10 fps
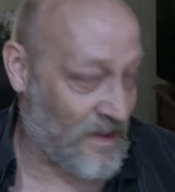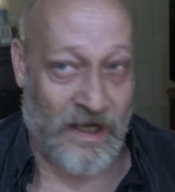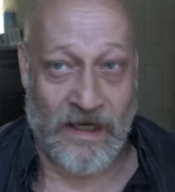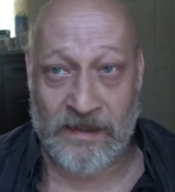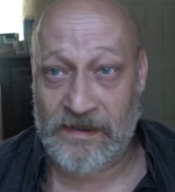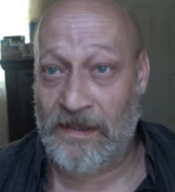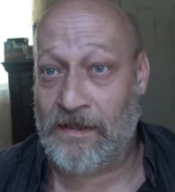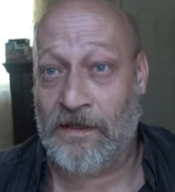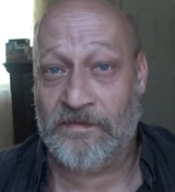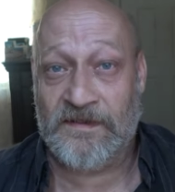I got the
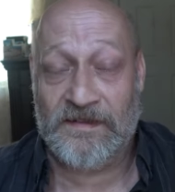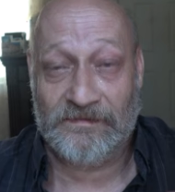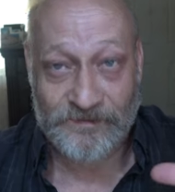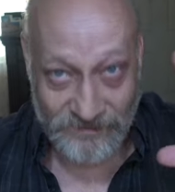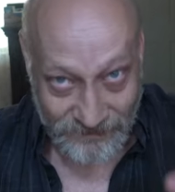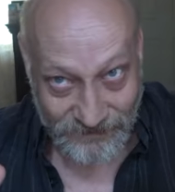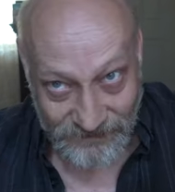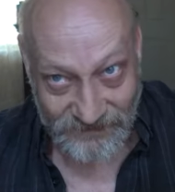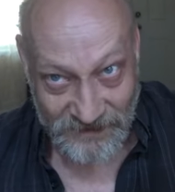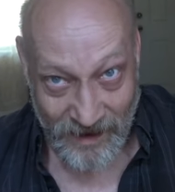hiccups.
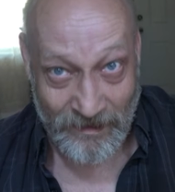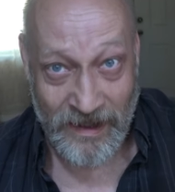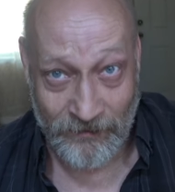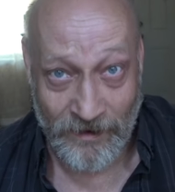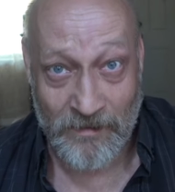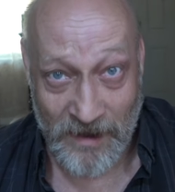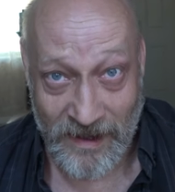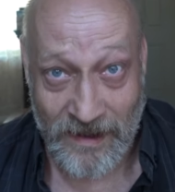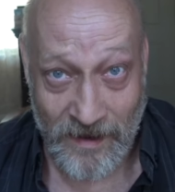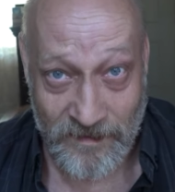Let me get rid of my
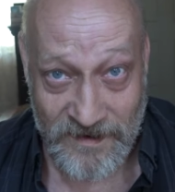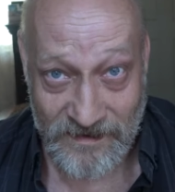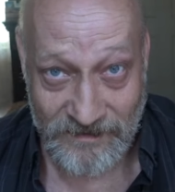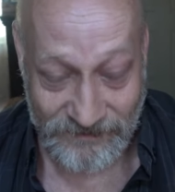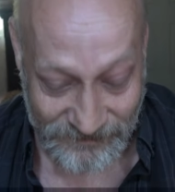hiccups,